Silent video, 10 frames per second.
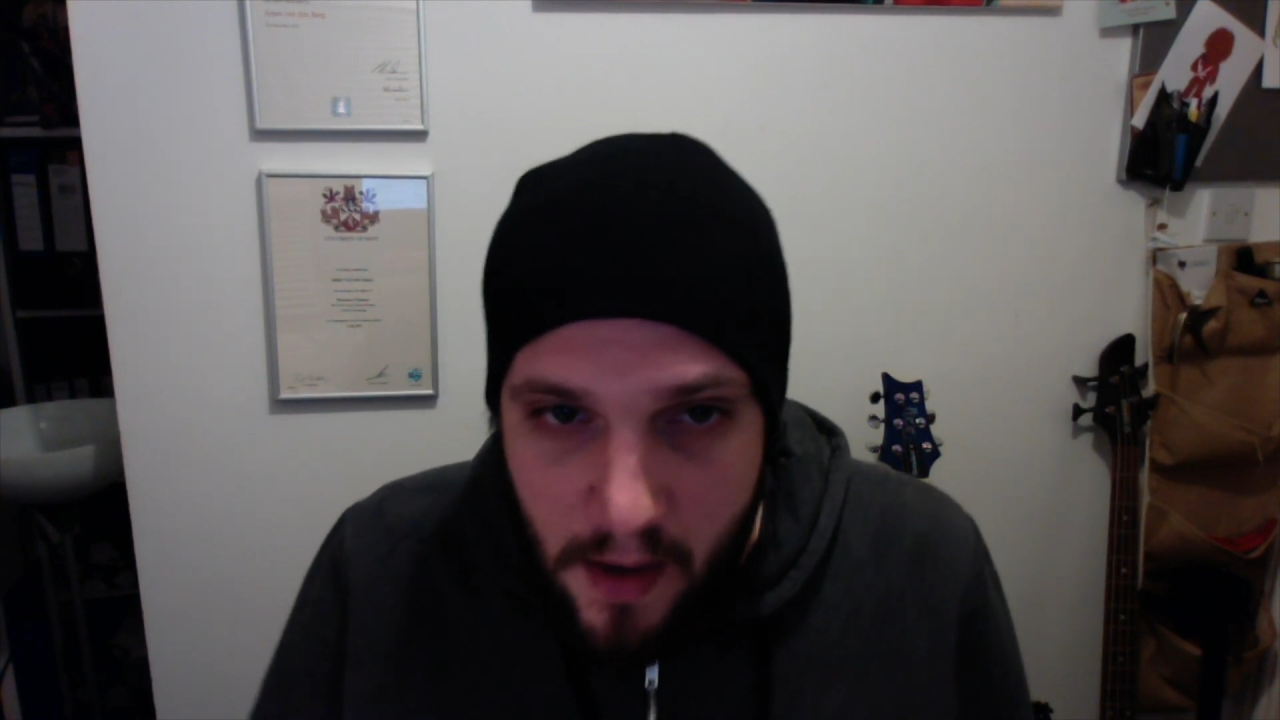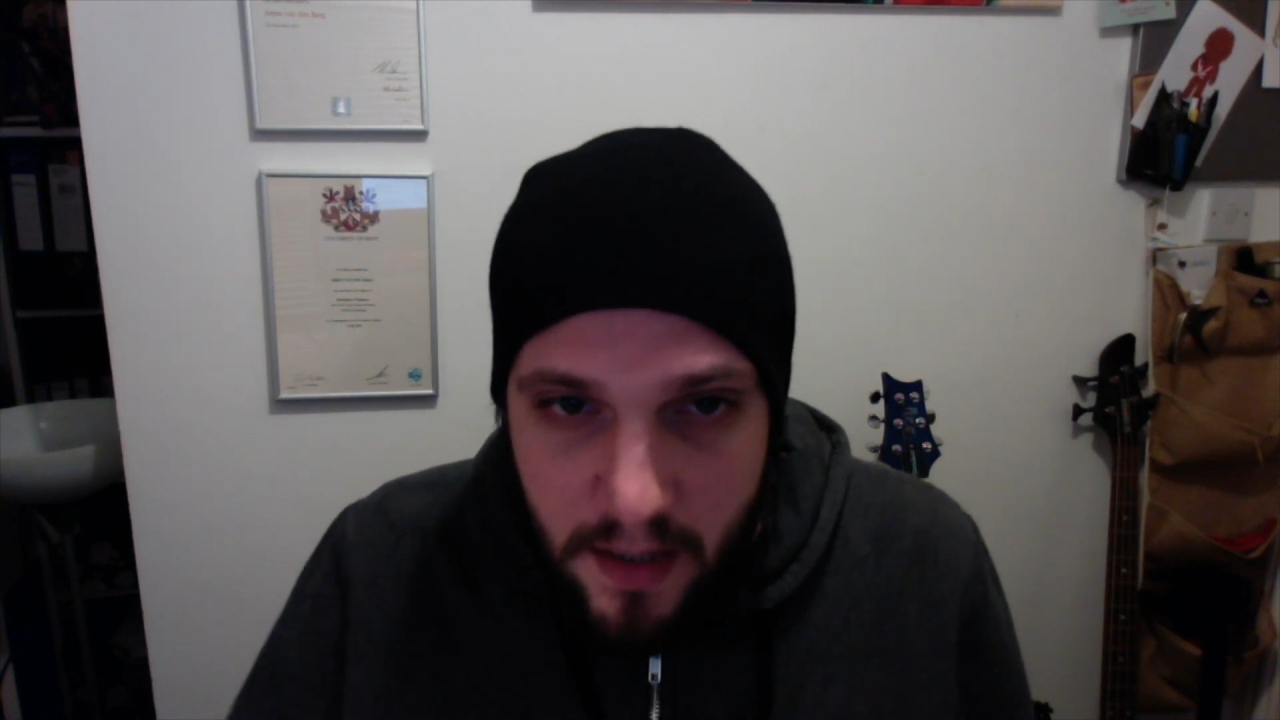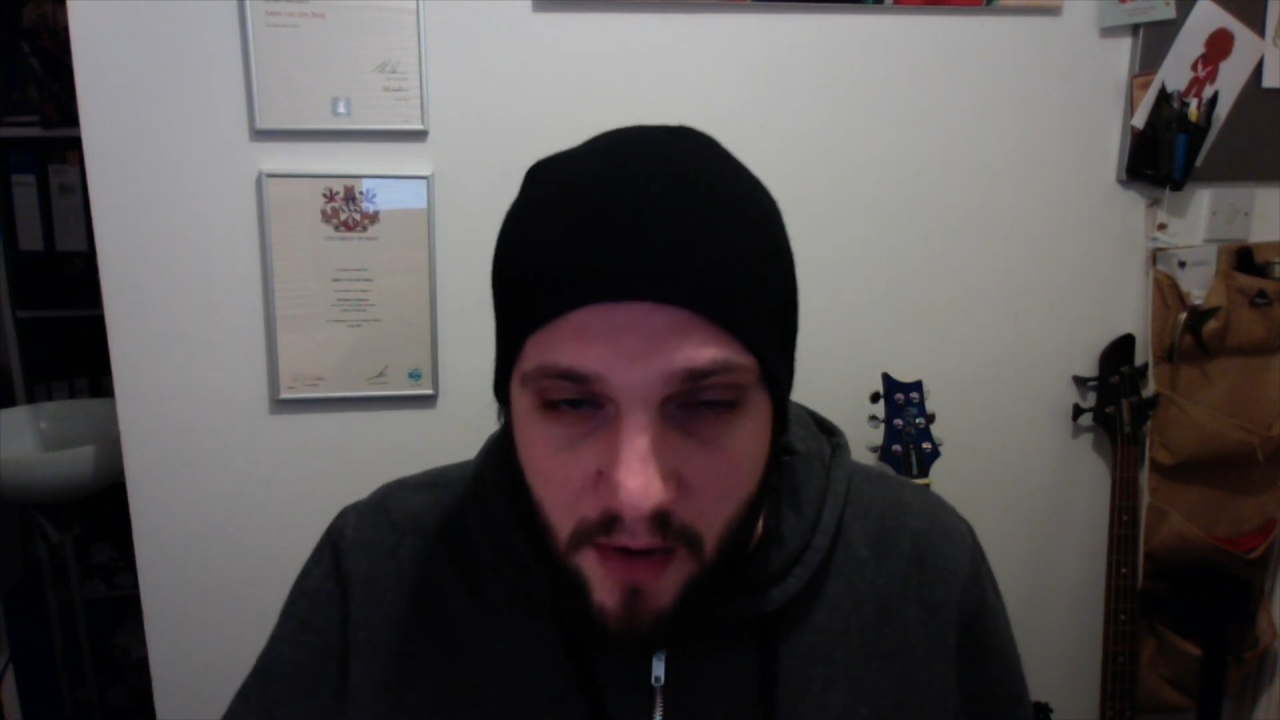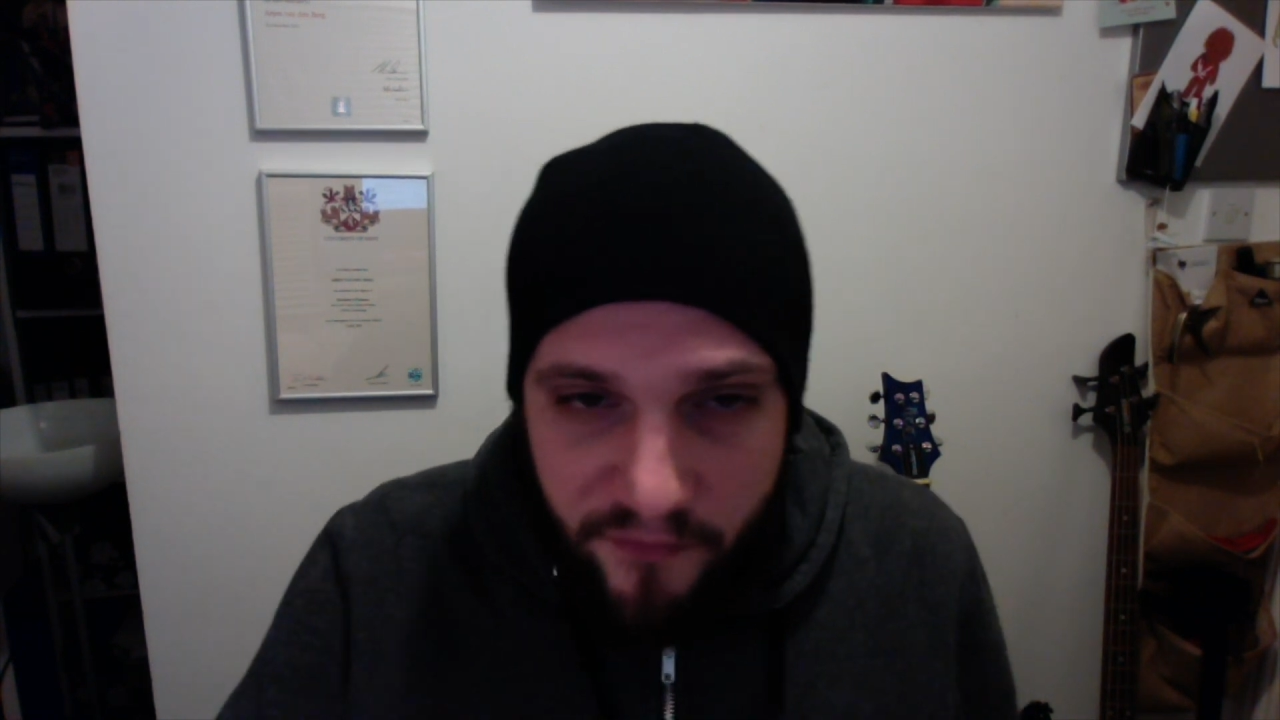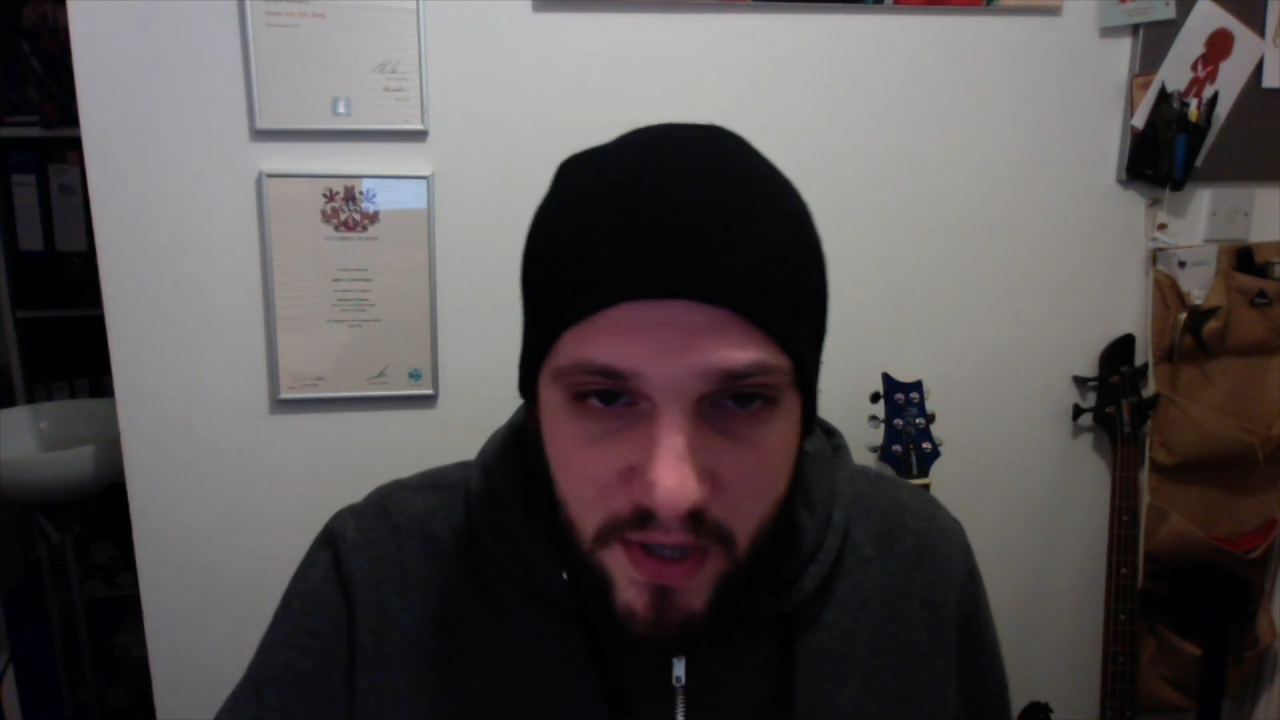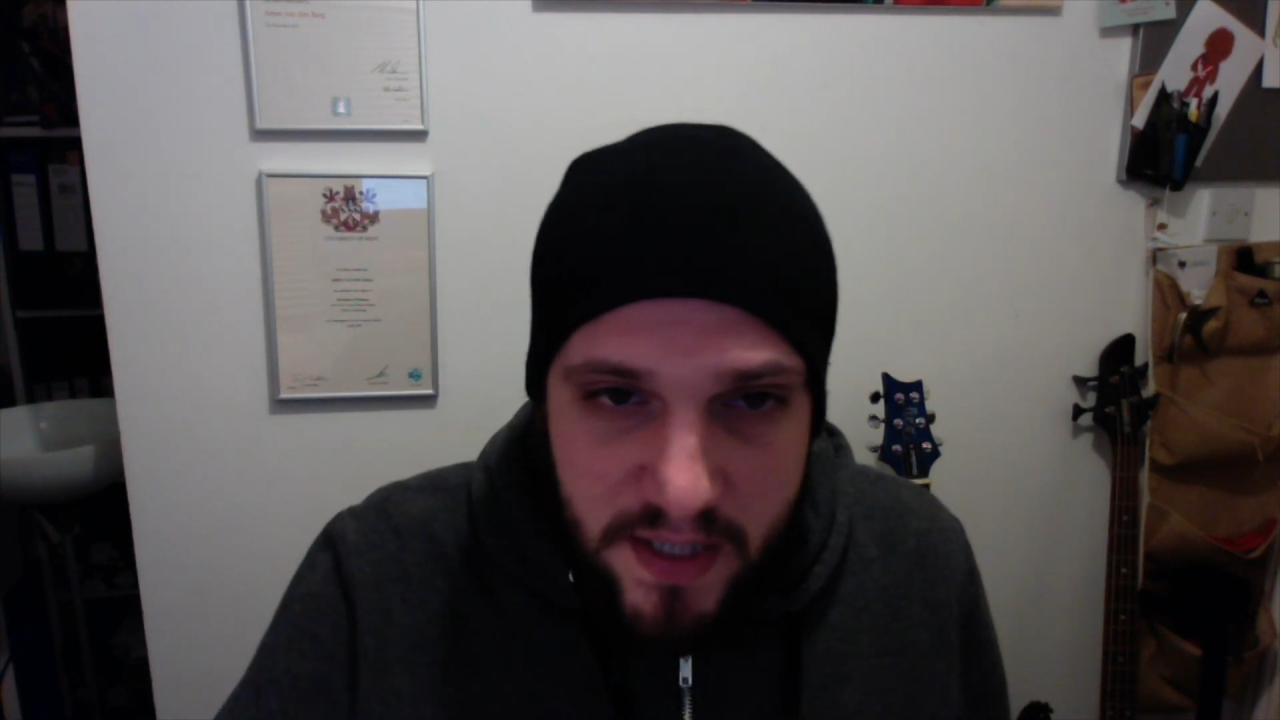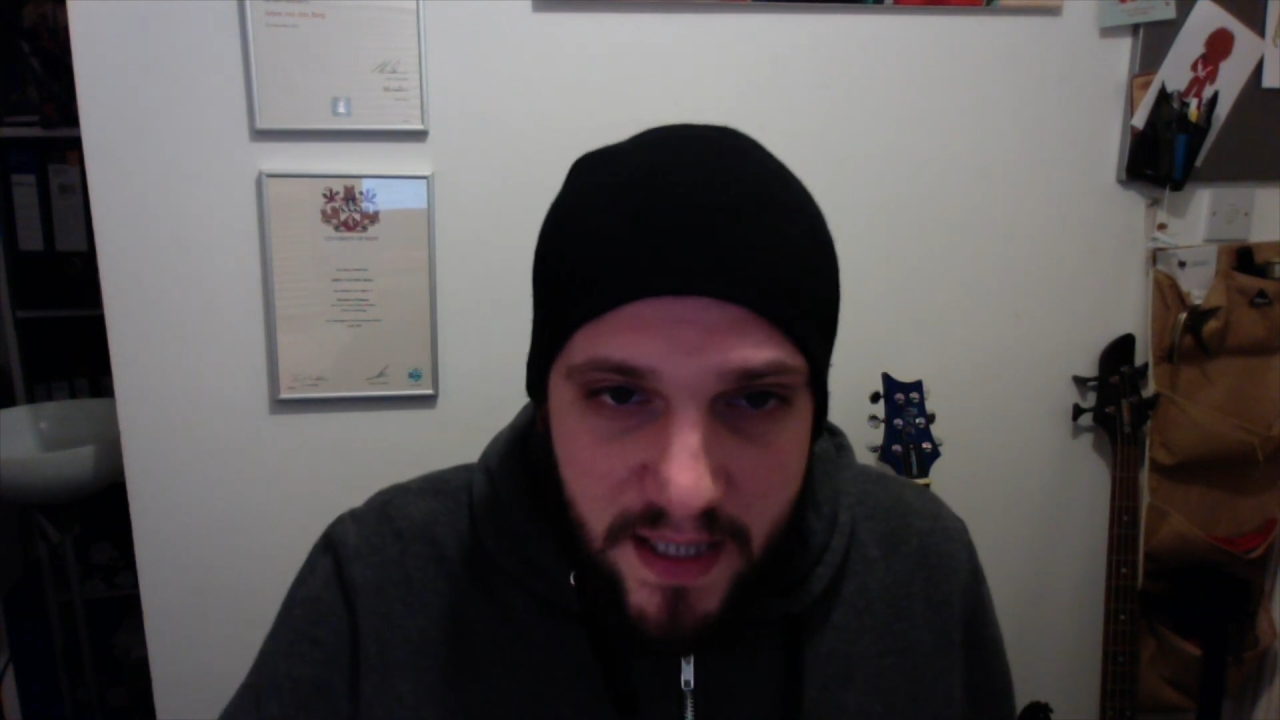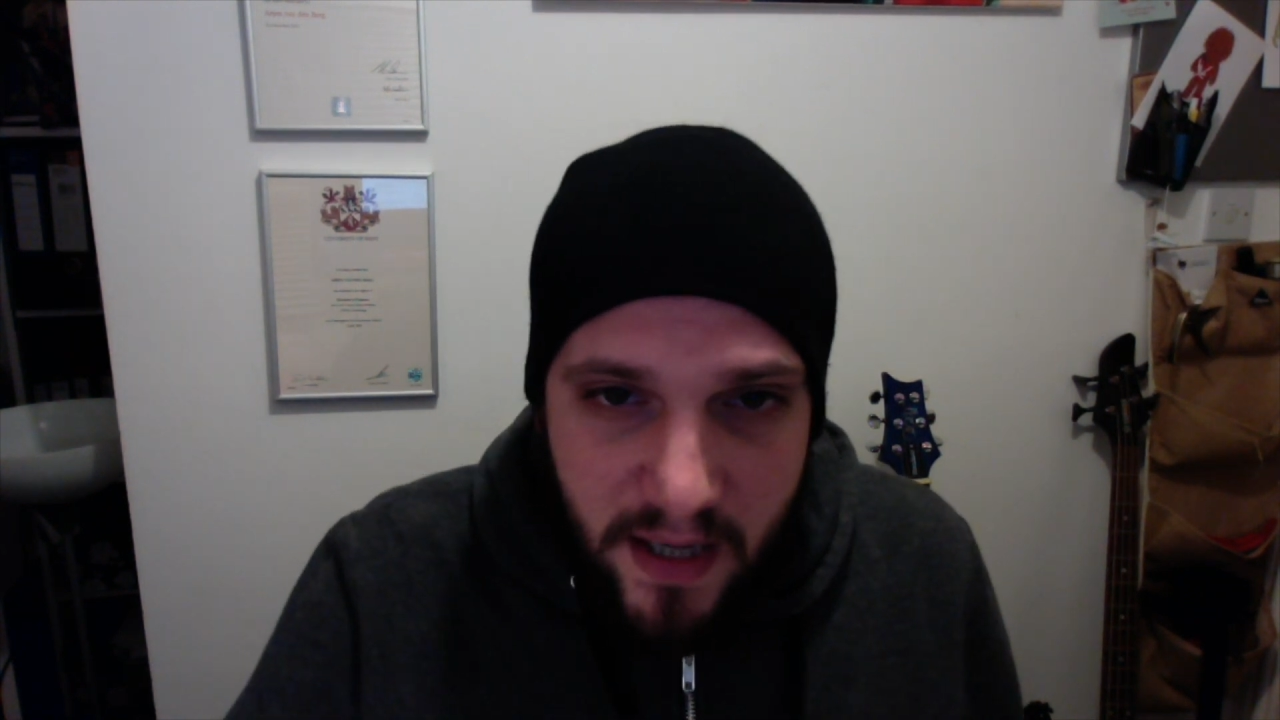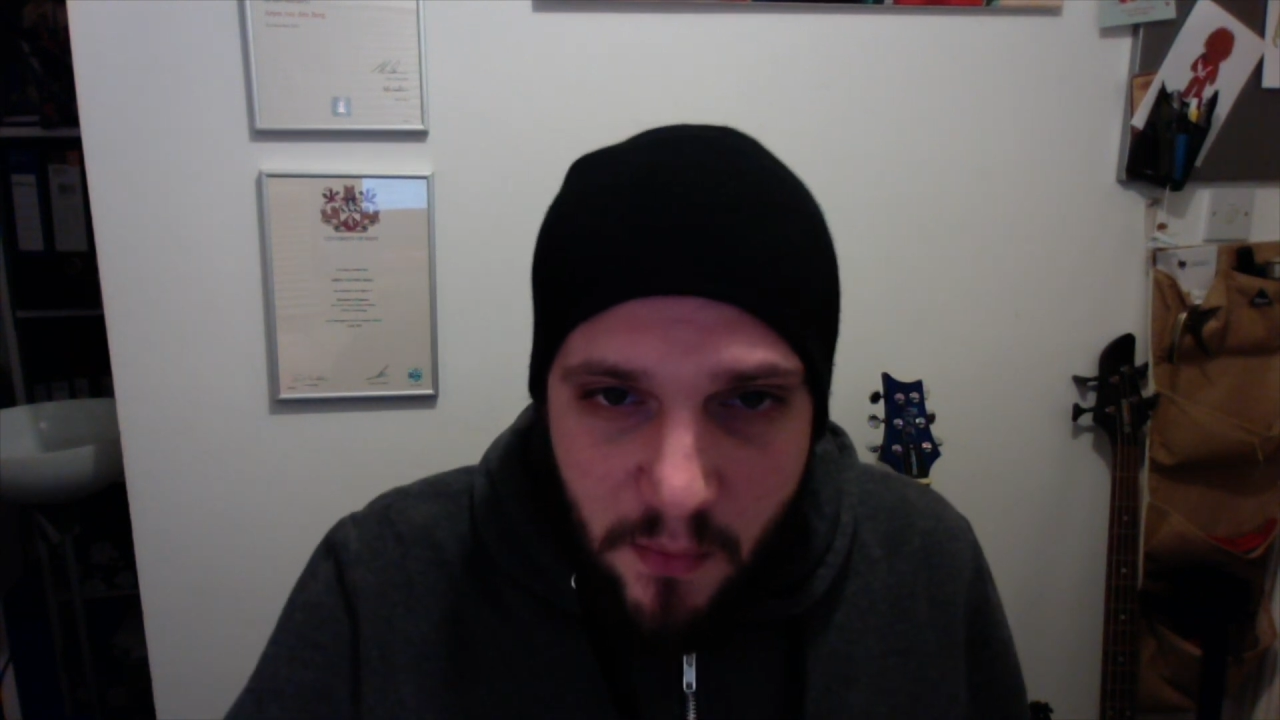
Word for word: Now, firstly,